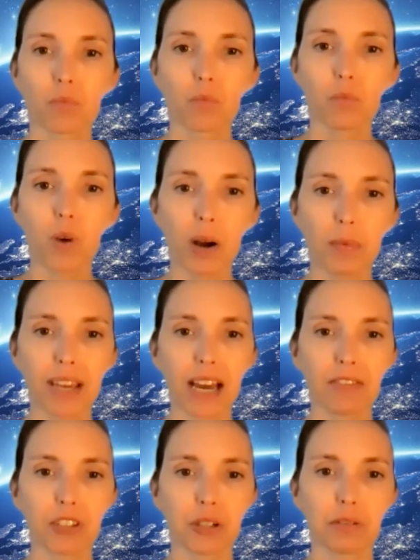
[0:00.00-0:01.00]
what we
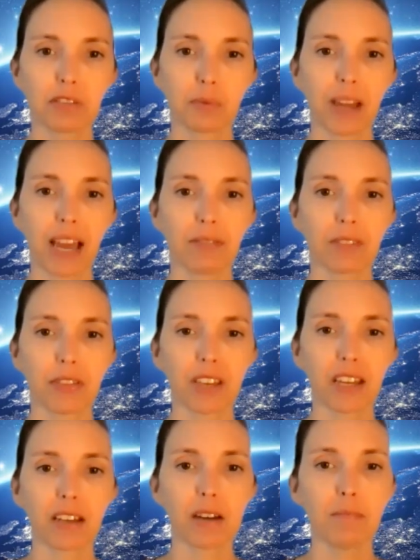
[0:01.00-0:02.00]
have to do is we have to
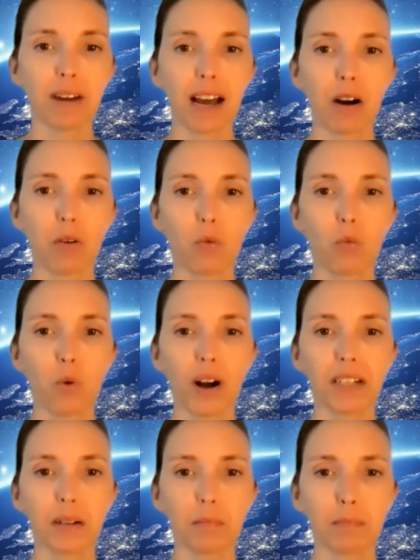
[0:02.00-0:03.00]
think about
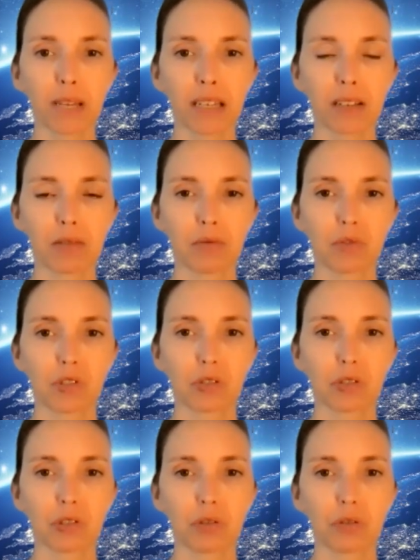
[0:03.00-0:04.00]
what it means
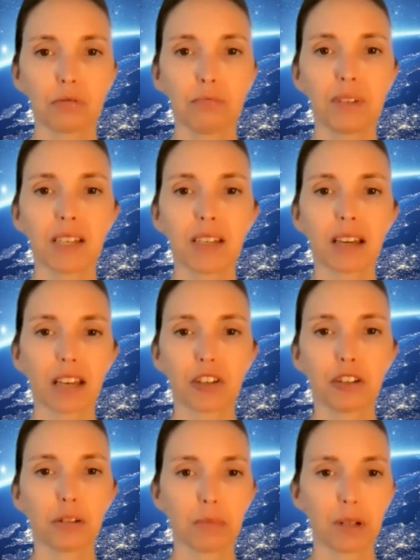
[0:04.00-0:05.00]
to be a
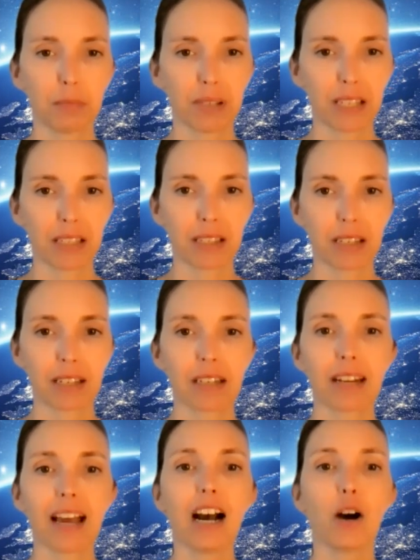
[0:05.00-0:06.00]
human being
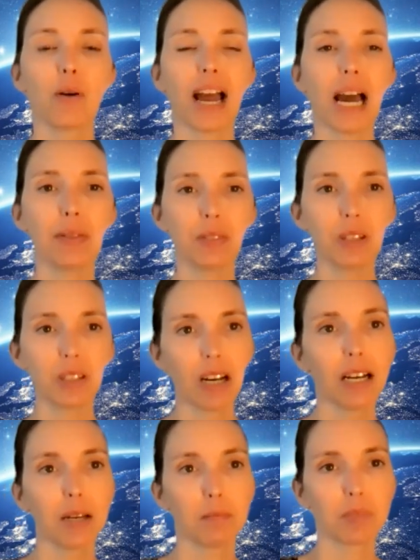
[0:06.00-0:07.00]
and how at the
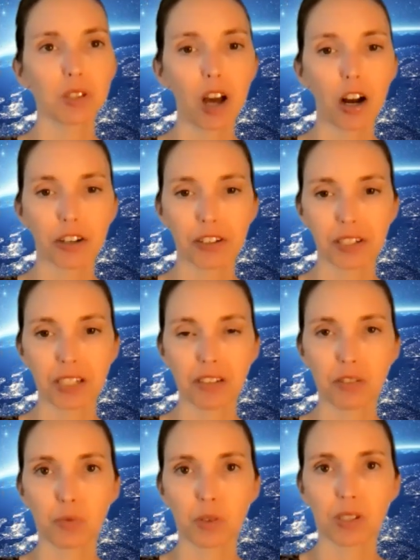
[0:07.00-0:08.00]
time
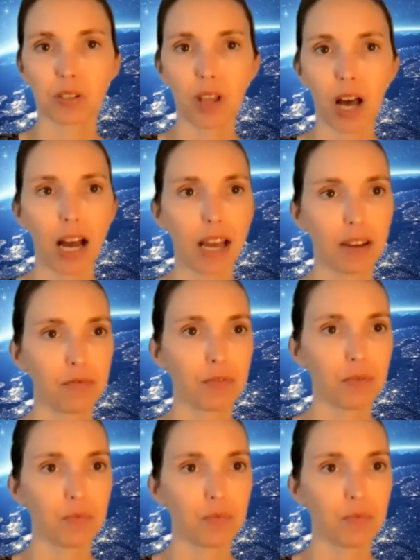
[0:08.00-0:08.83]
Socrates was alive,